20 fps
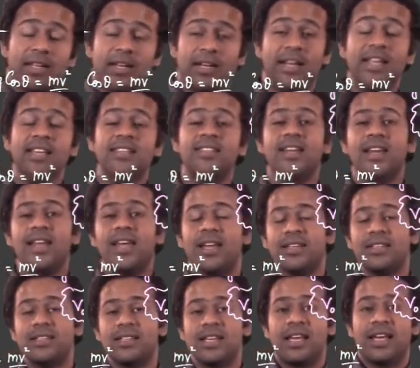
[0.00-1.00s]
The reason
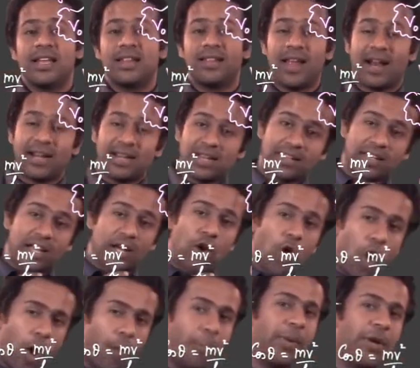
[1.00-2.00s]
is that the
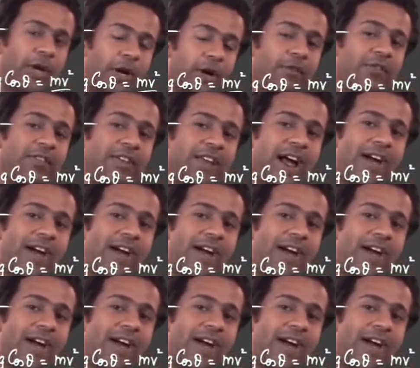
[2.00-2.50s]
component of